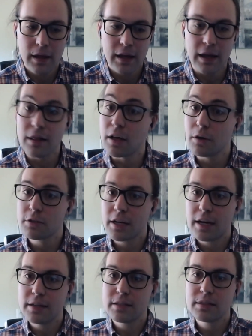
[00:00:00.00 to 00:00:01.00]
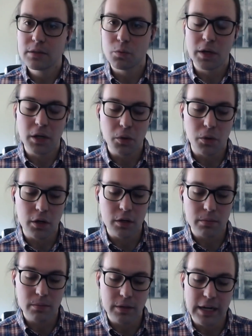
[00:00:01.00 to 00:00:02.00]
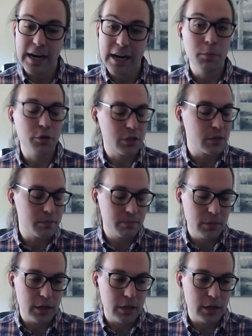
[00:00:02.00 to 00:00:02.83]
In those cases, when you're not able to